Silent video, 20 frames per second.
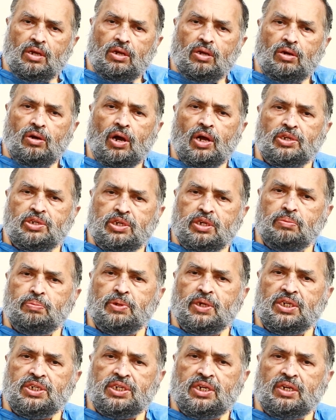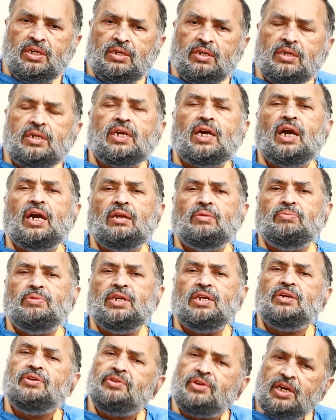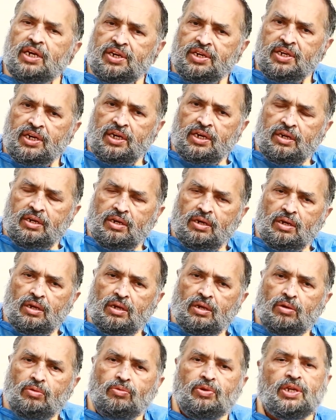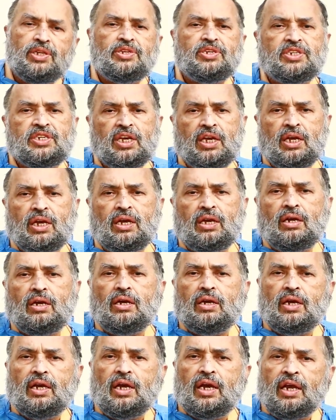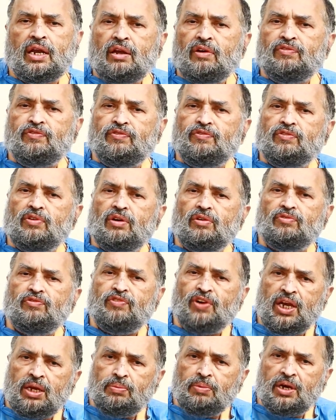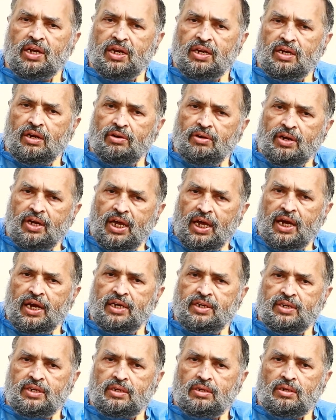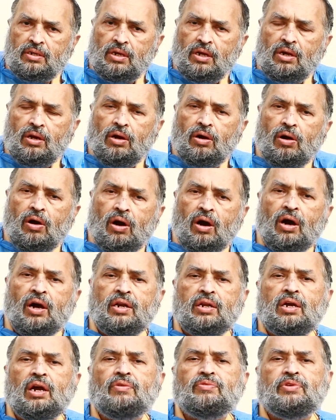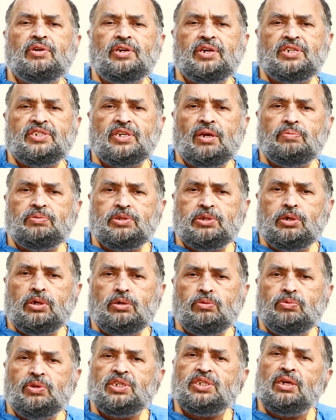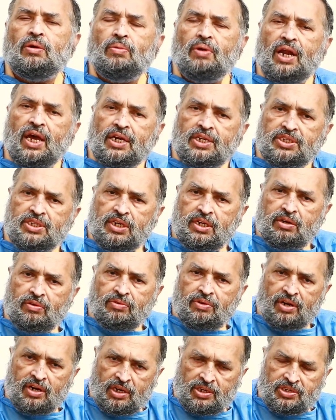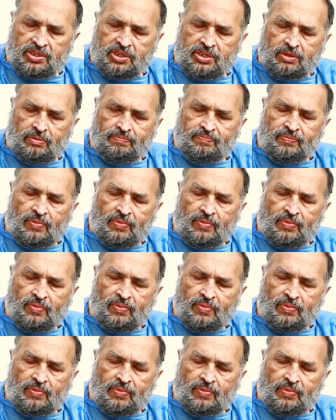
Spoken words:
Constipation can be treated with, say, enough fiber in our diet, or you have to substitute with some laxative drugs.